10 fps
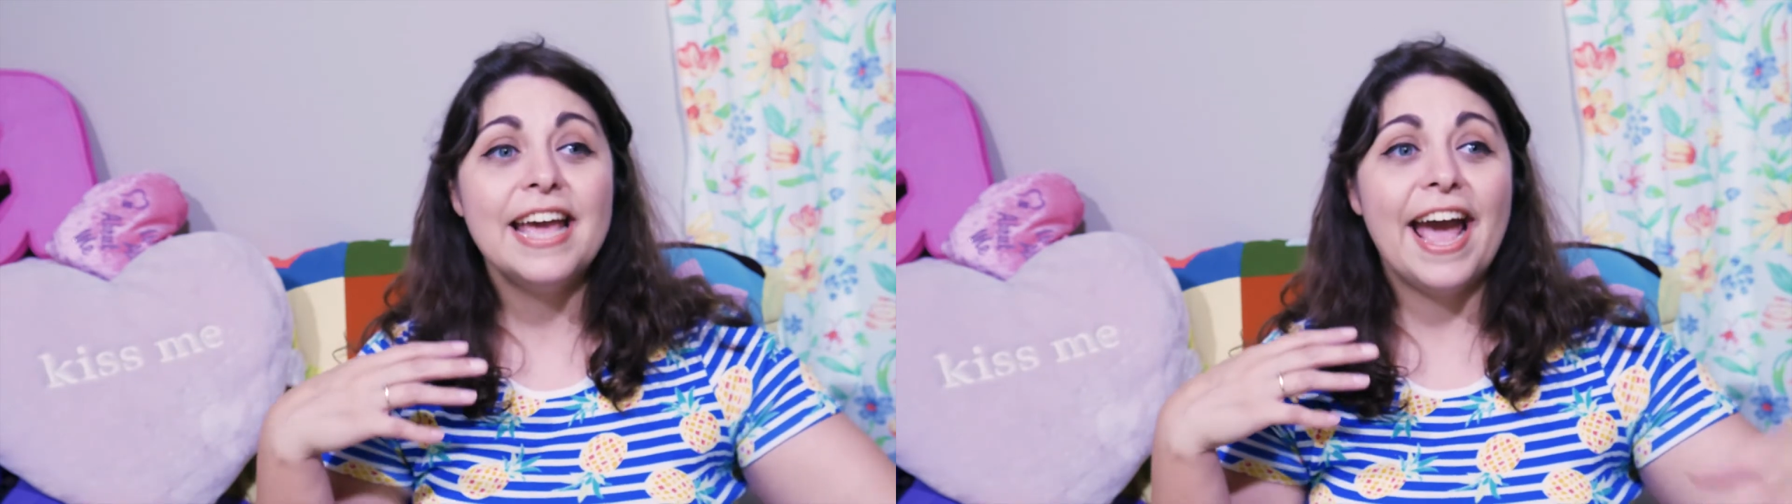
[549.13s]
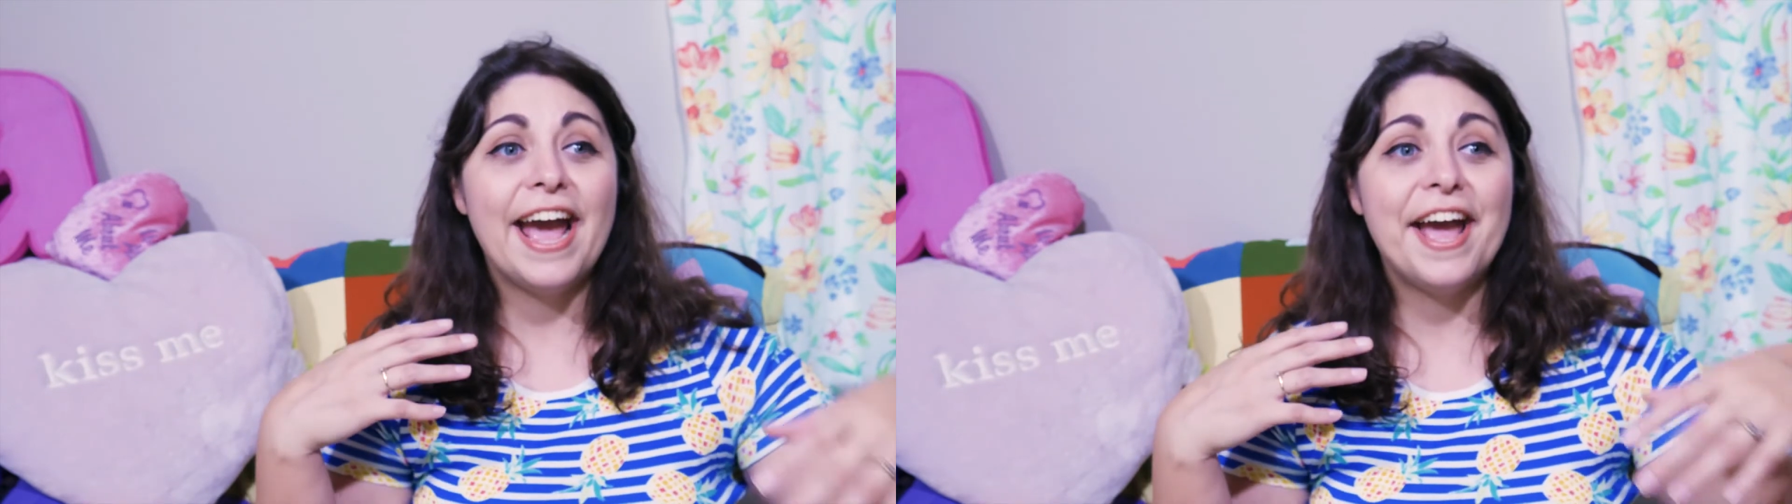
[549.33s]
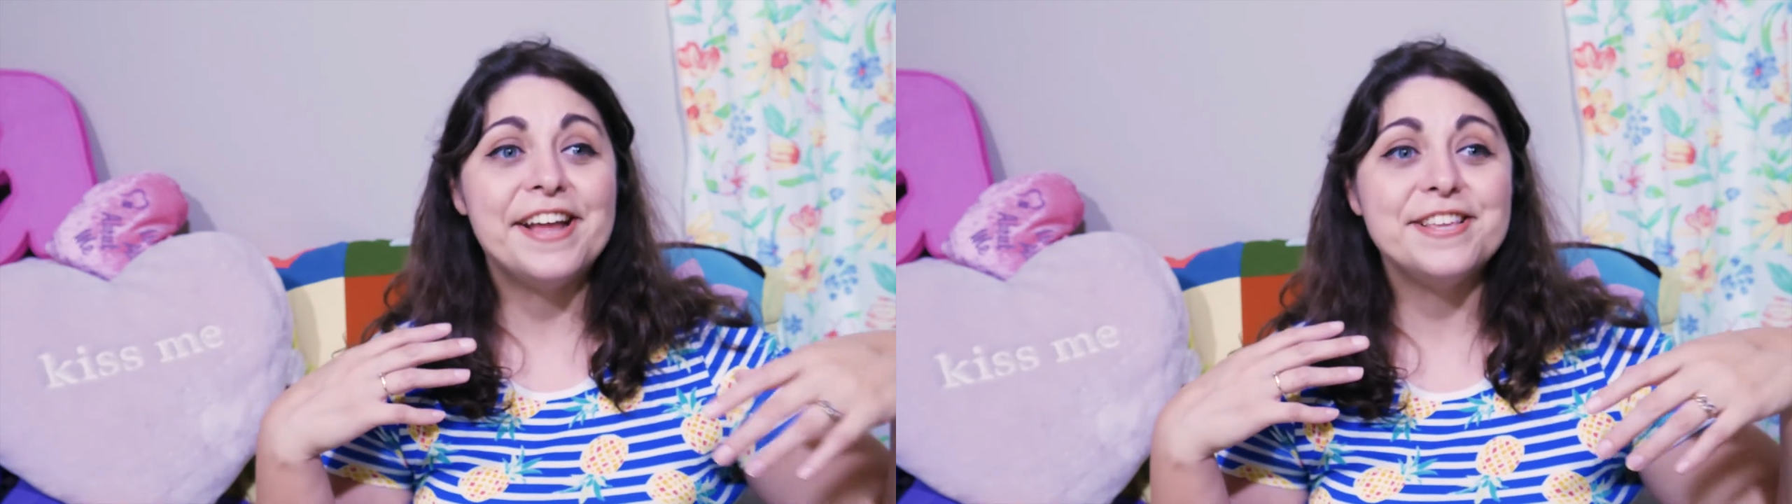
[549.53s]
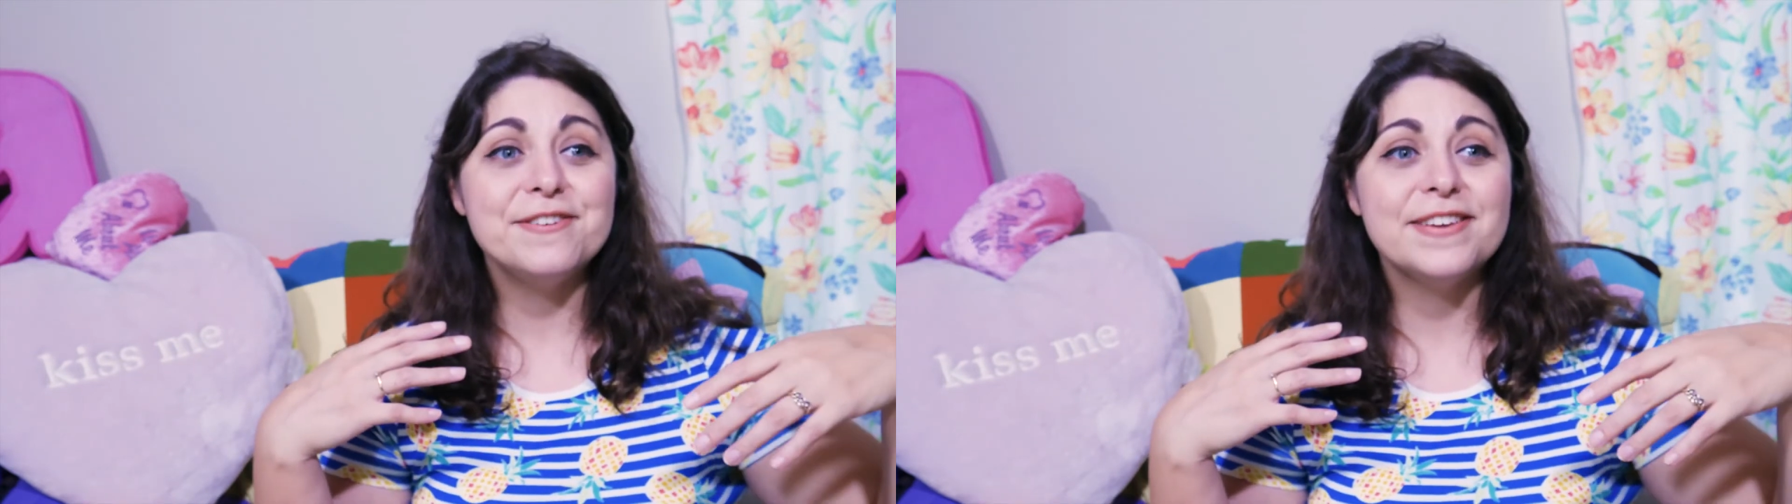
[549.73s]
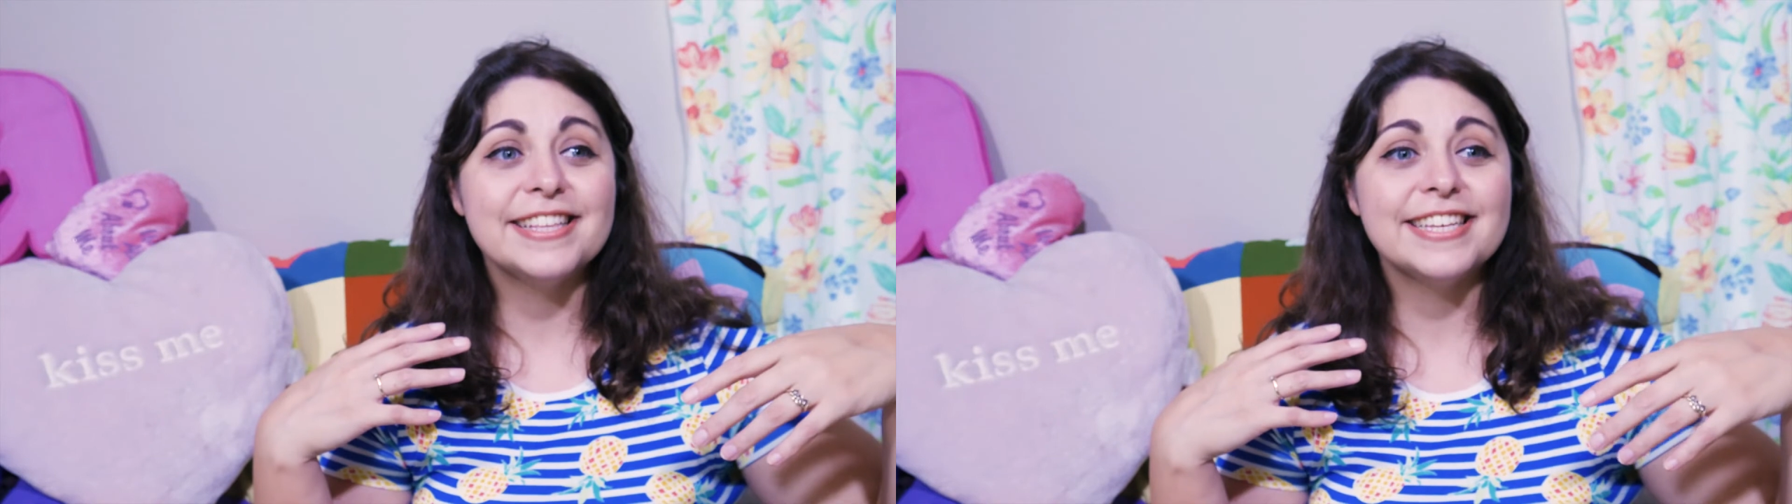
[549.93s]
and
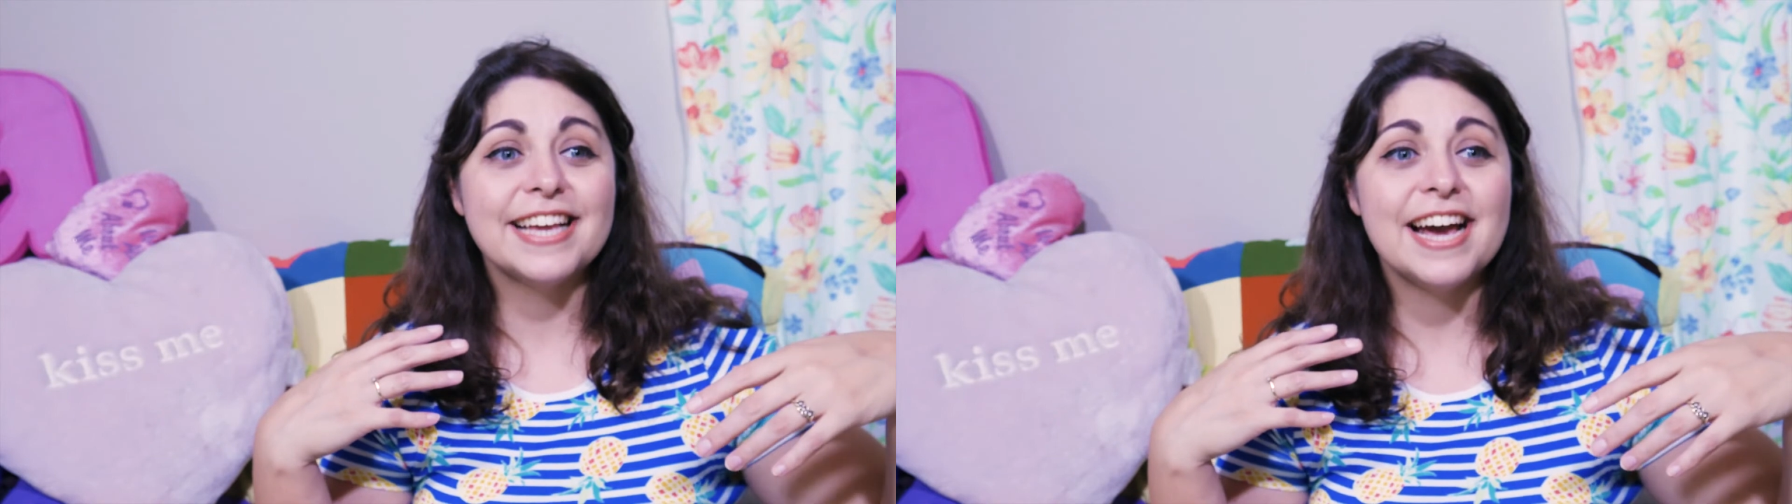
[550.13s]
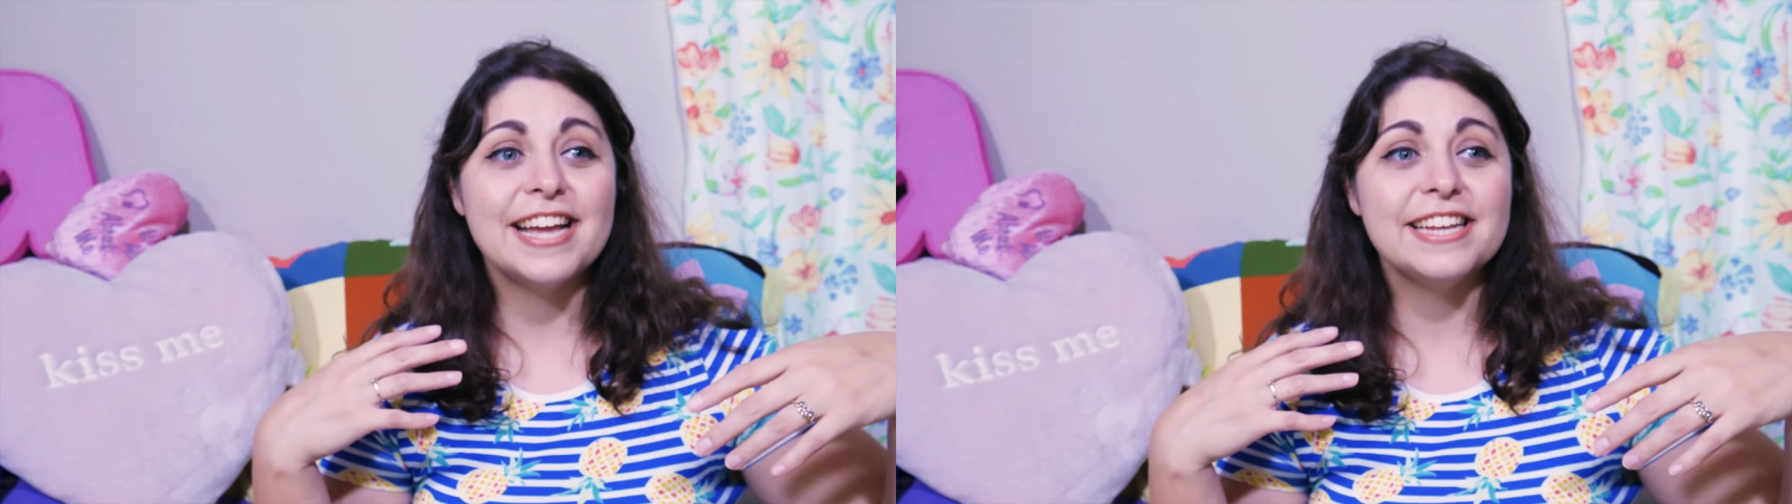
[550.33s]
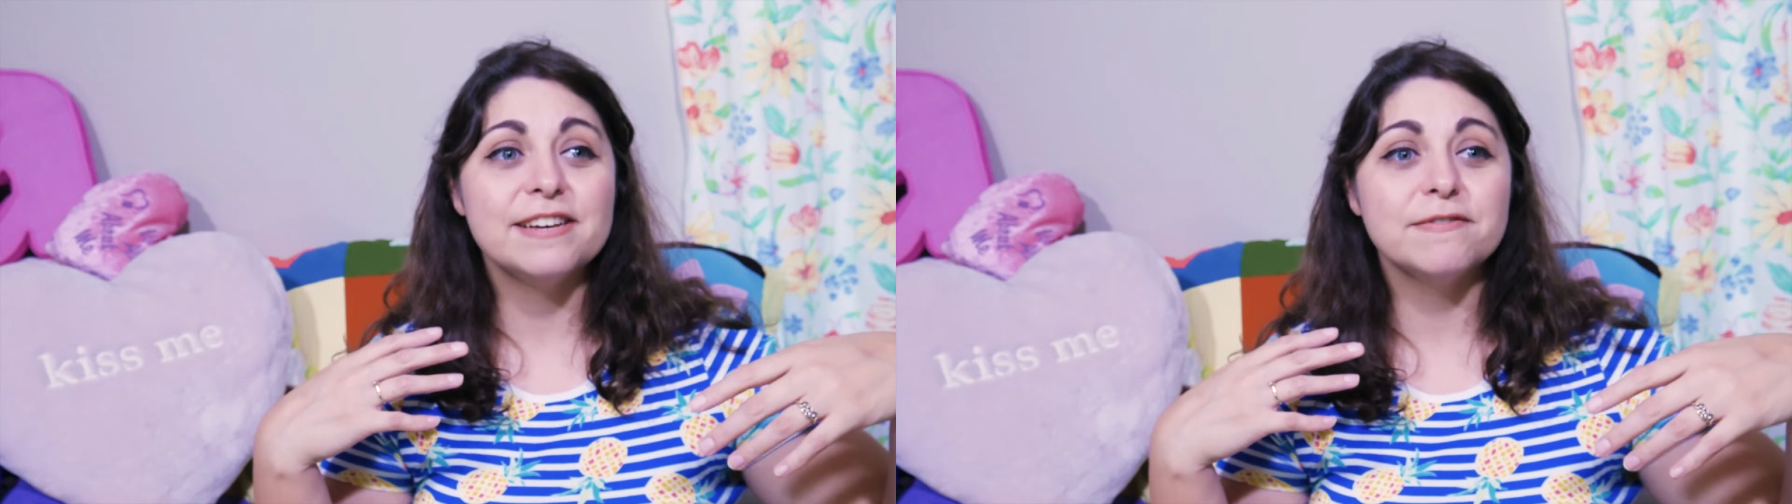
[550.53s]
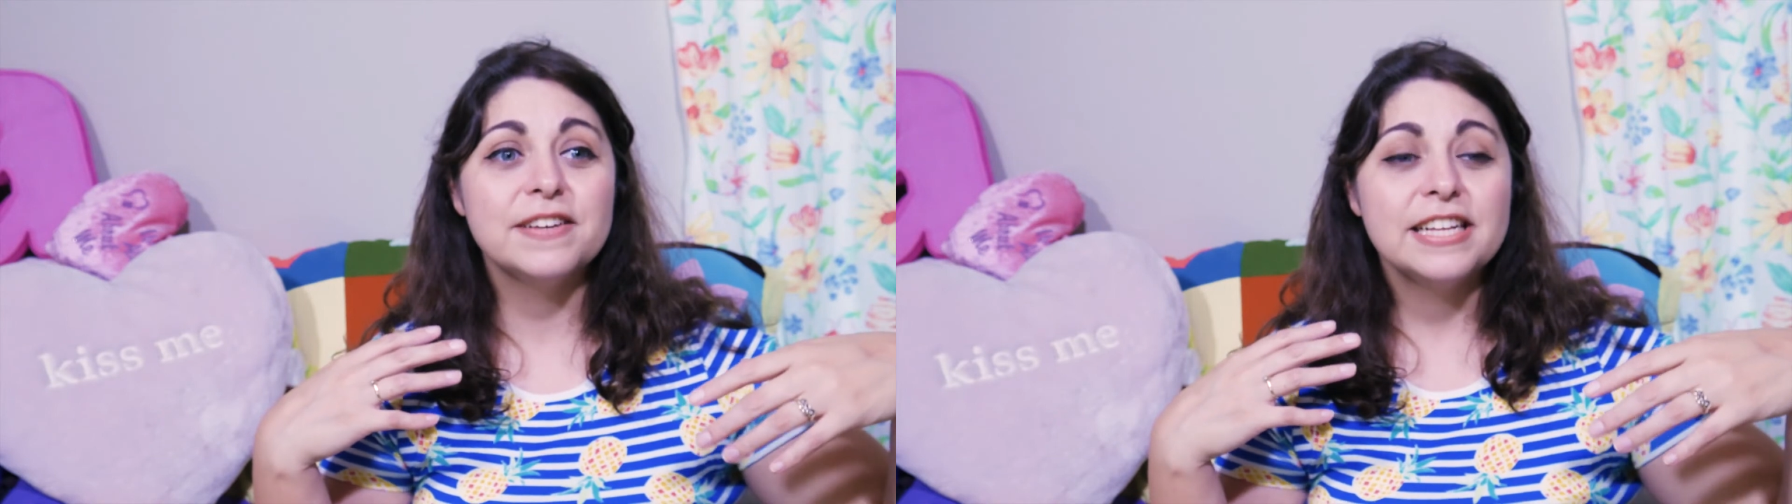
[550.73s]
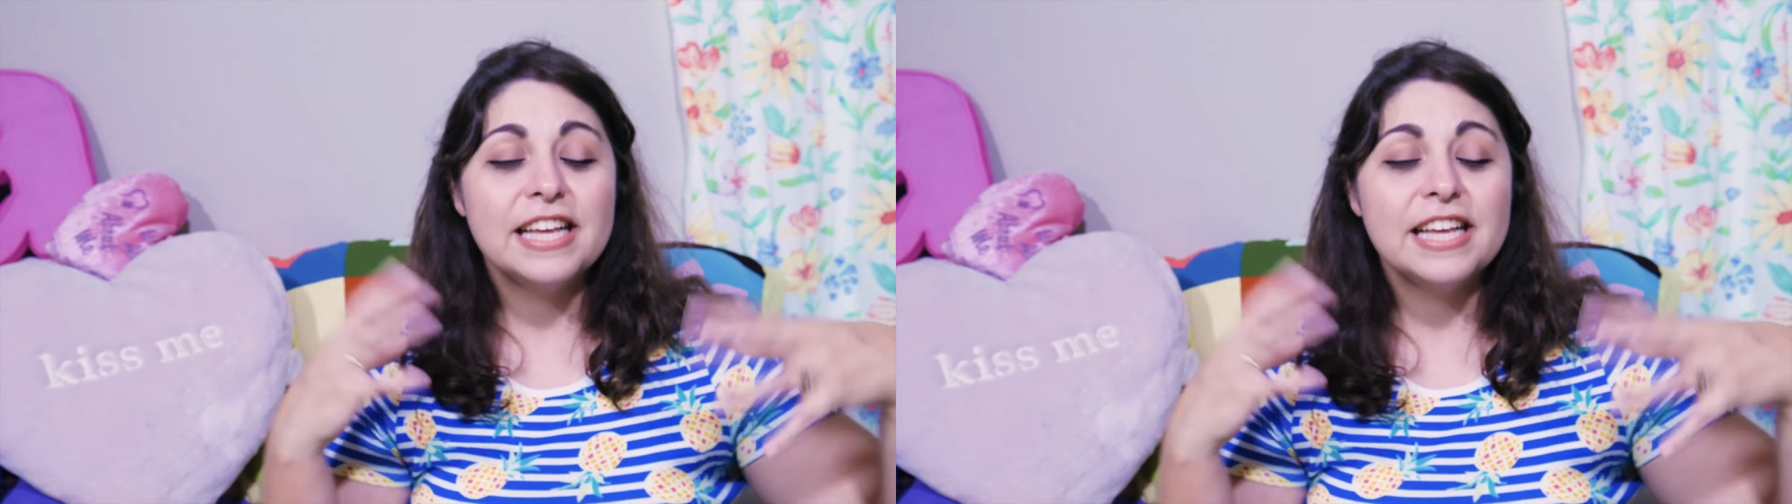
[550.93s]
you get to kind of,